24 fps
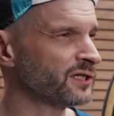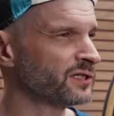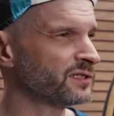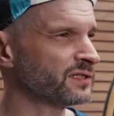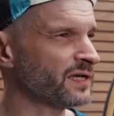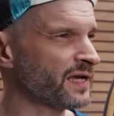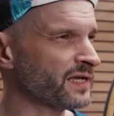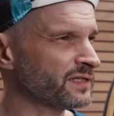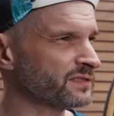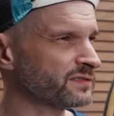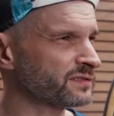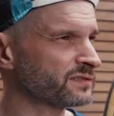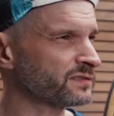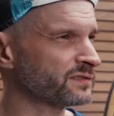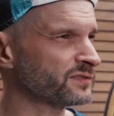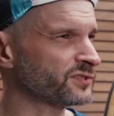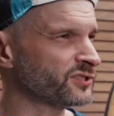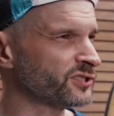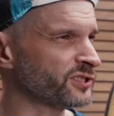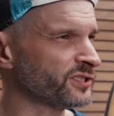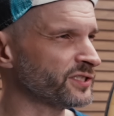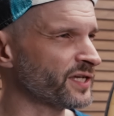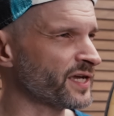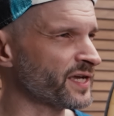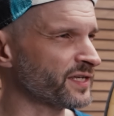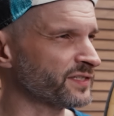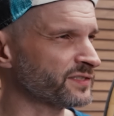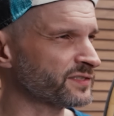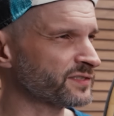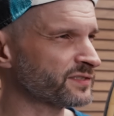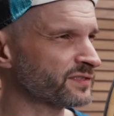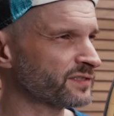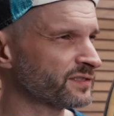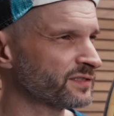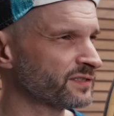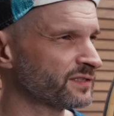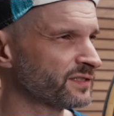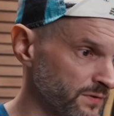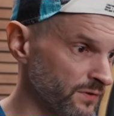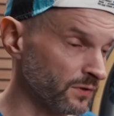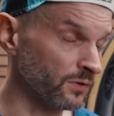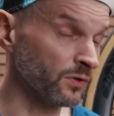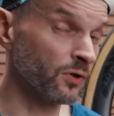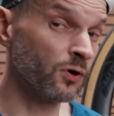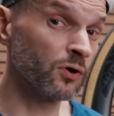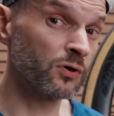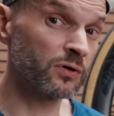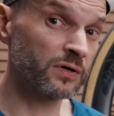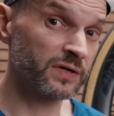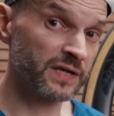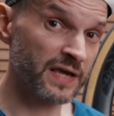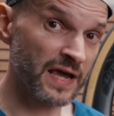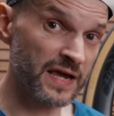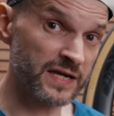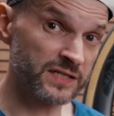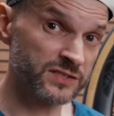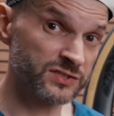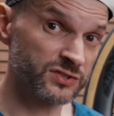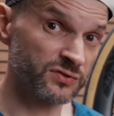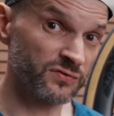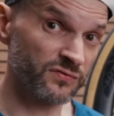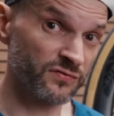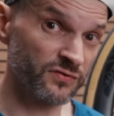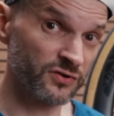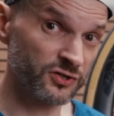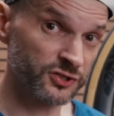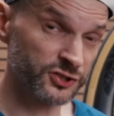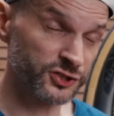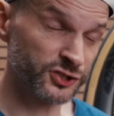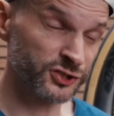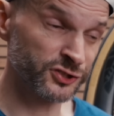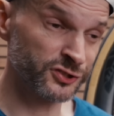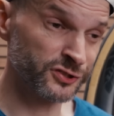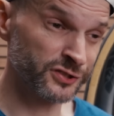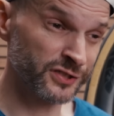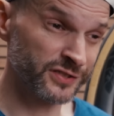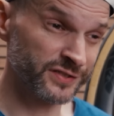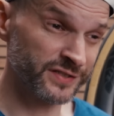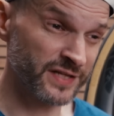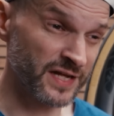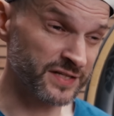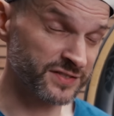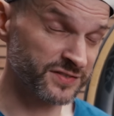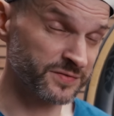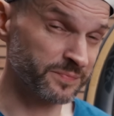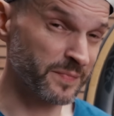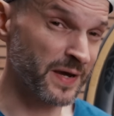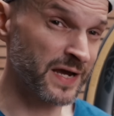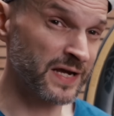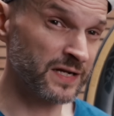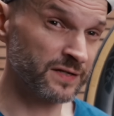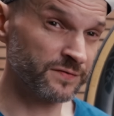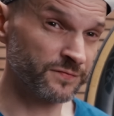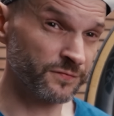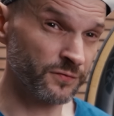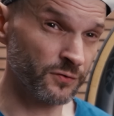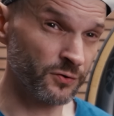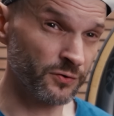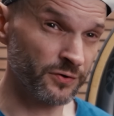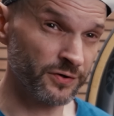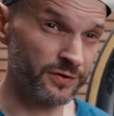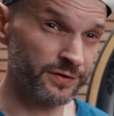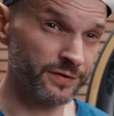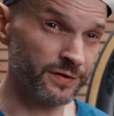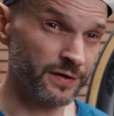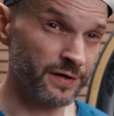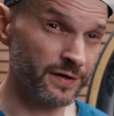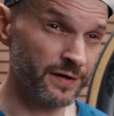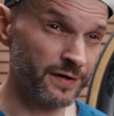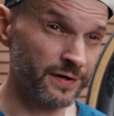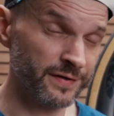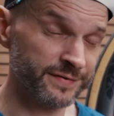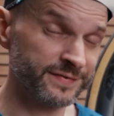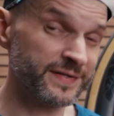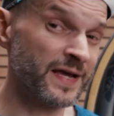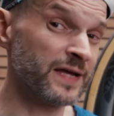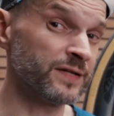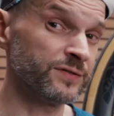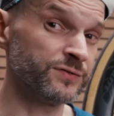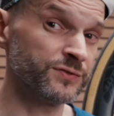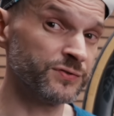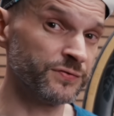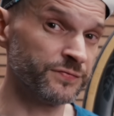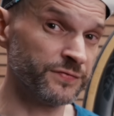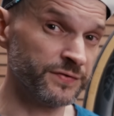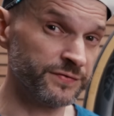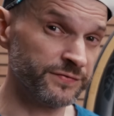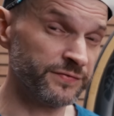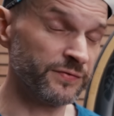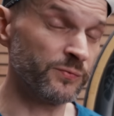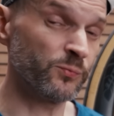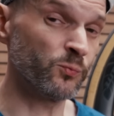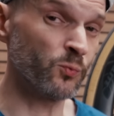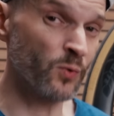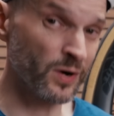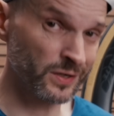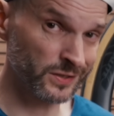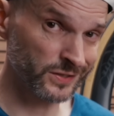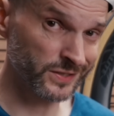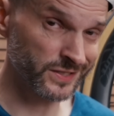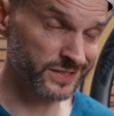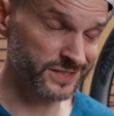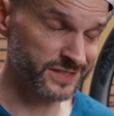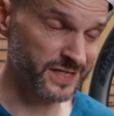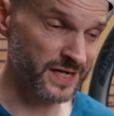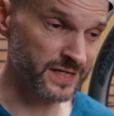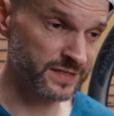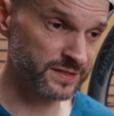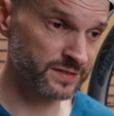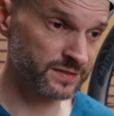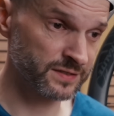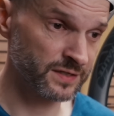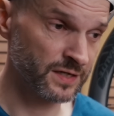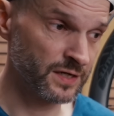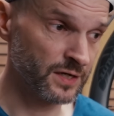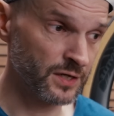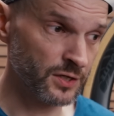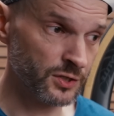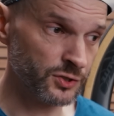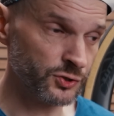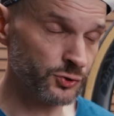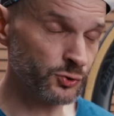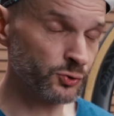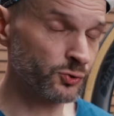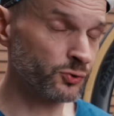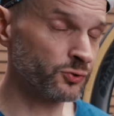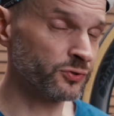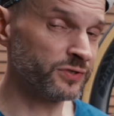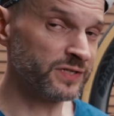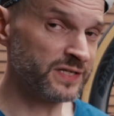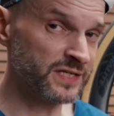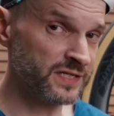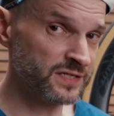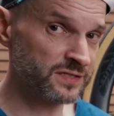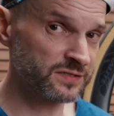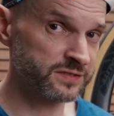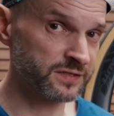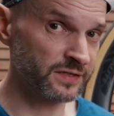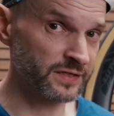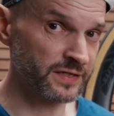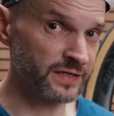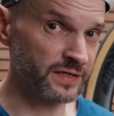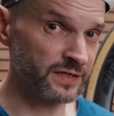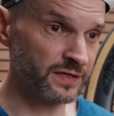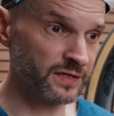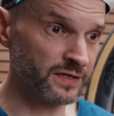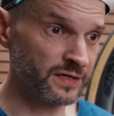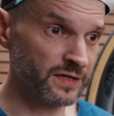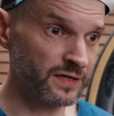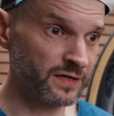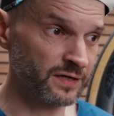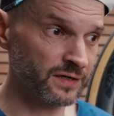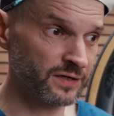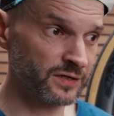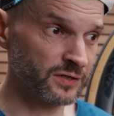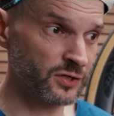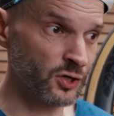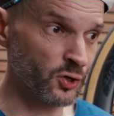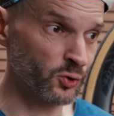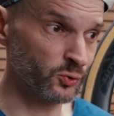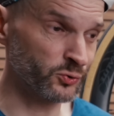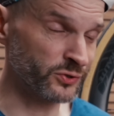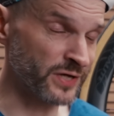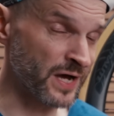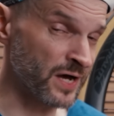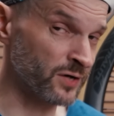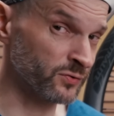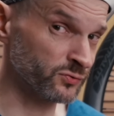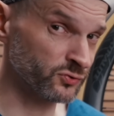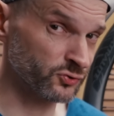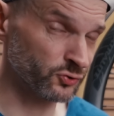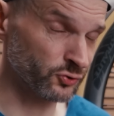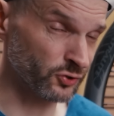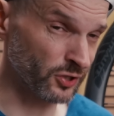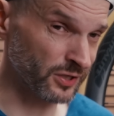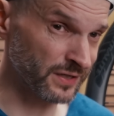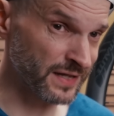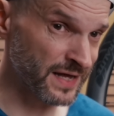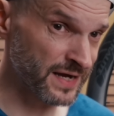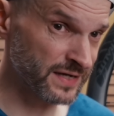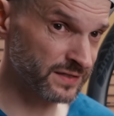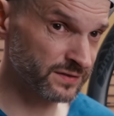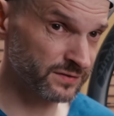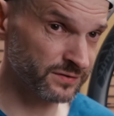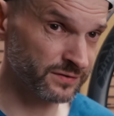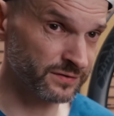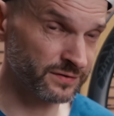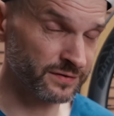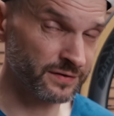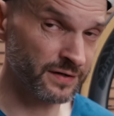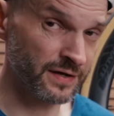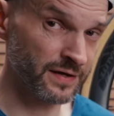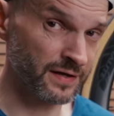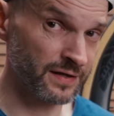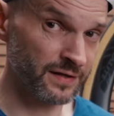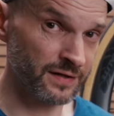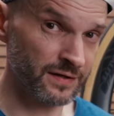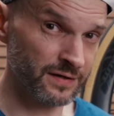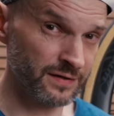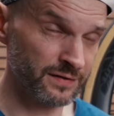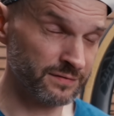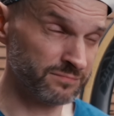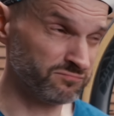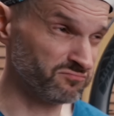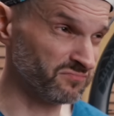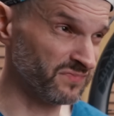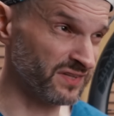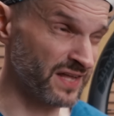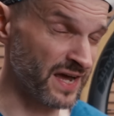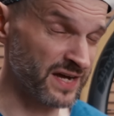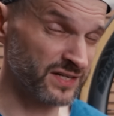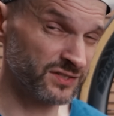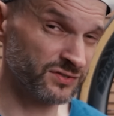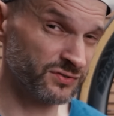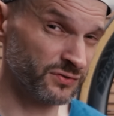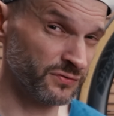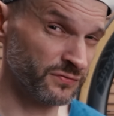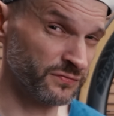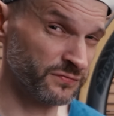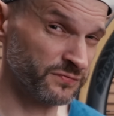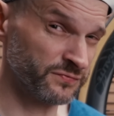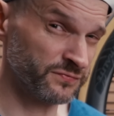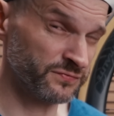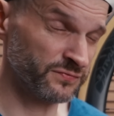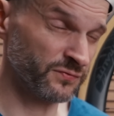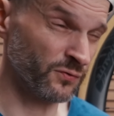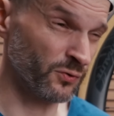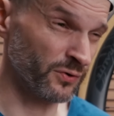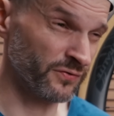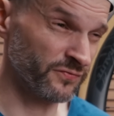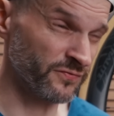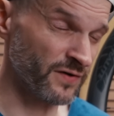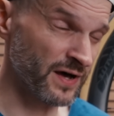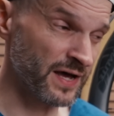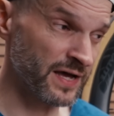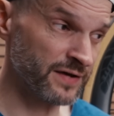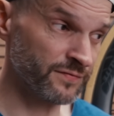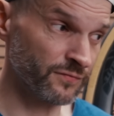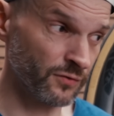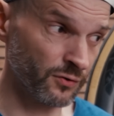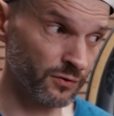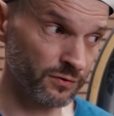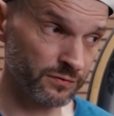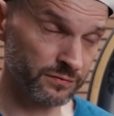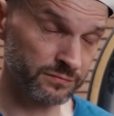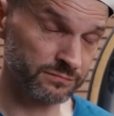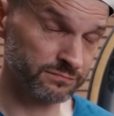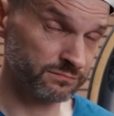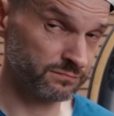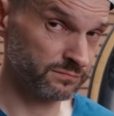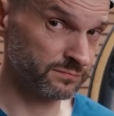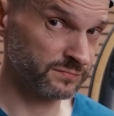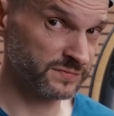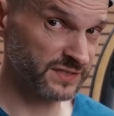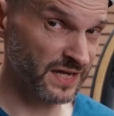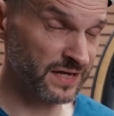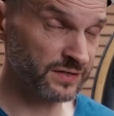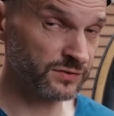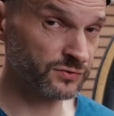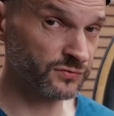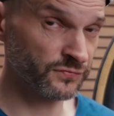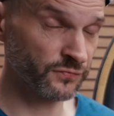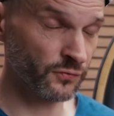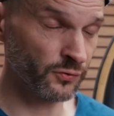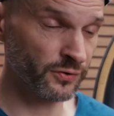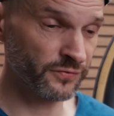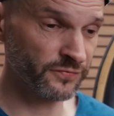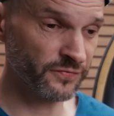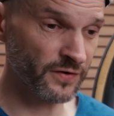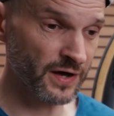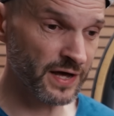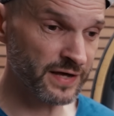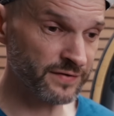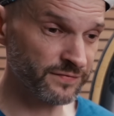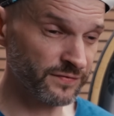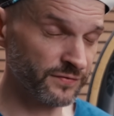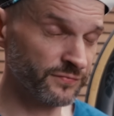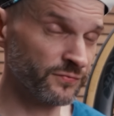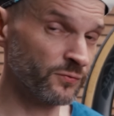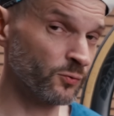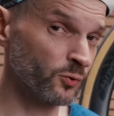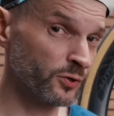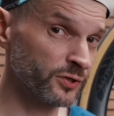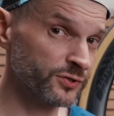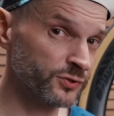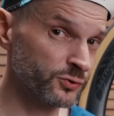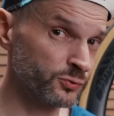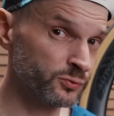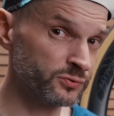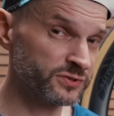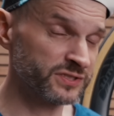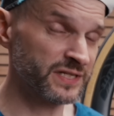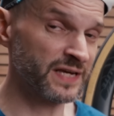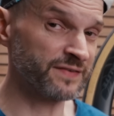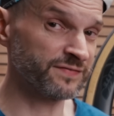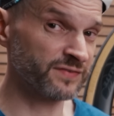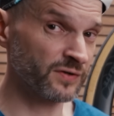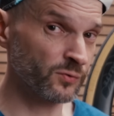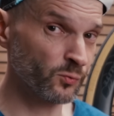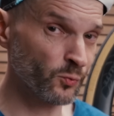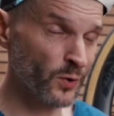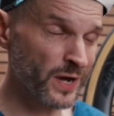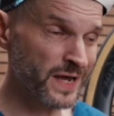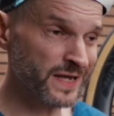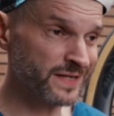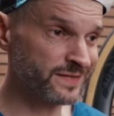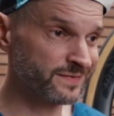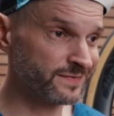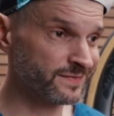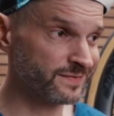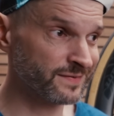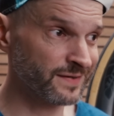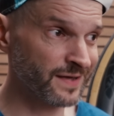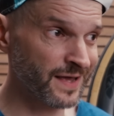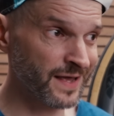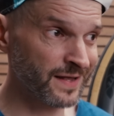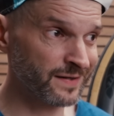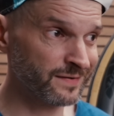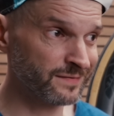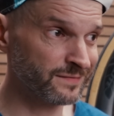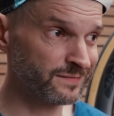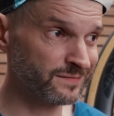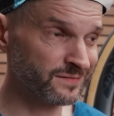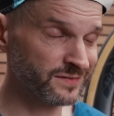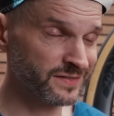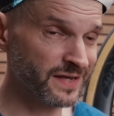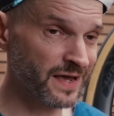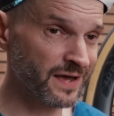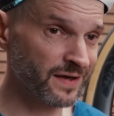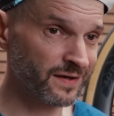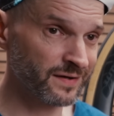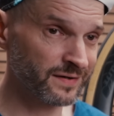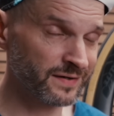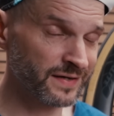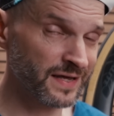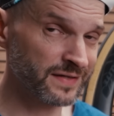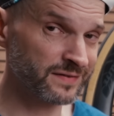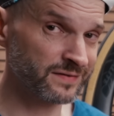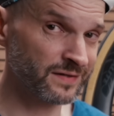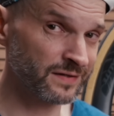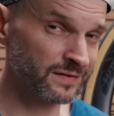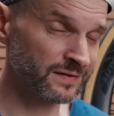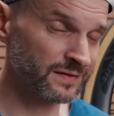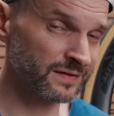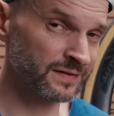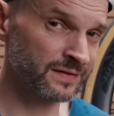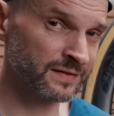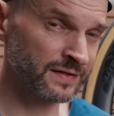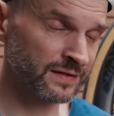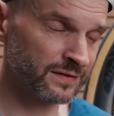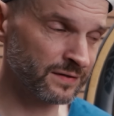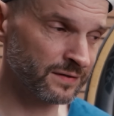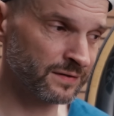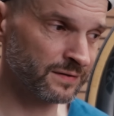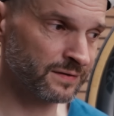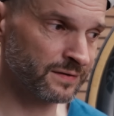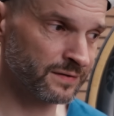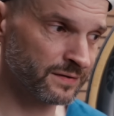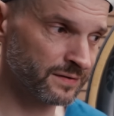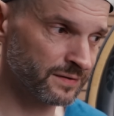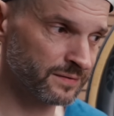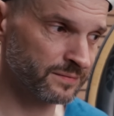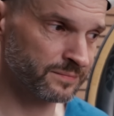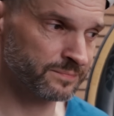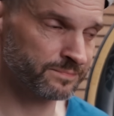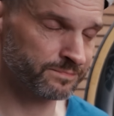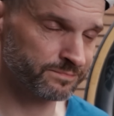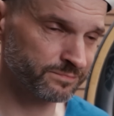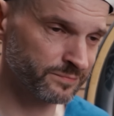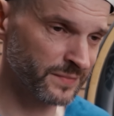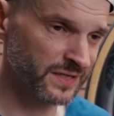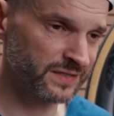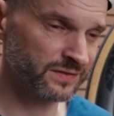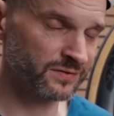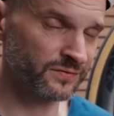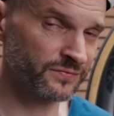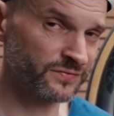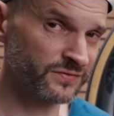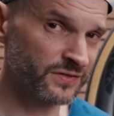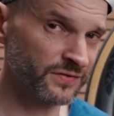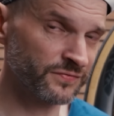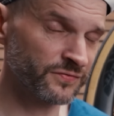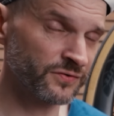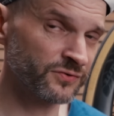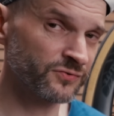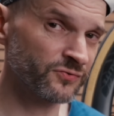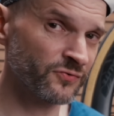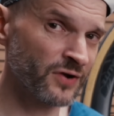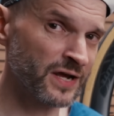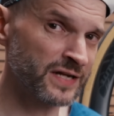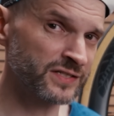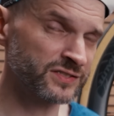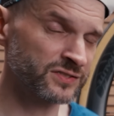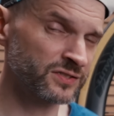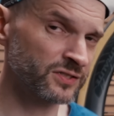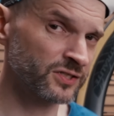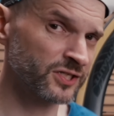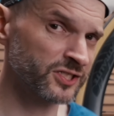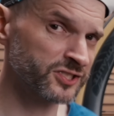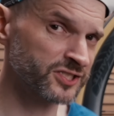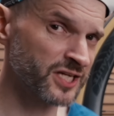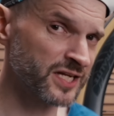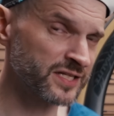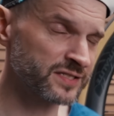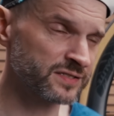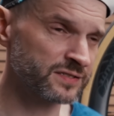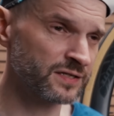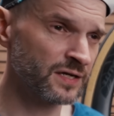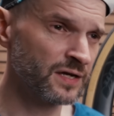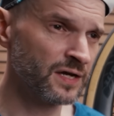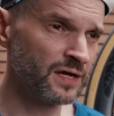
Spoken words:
SGS, the long cage version that's made for an 10-51 cassette. You could easily go down to the lighter 9-45 or 10-45 if you wanted to, save some weight and yeah, get that little bit of different range on the cassette.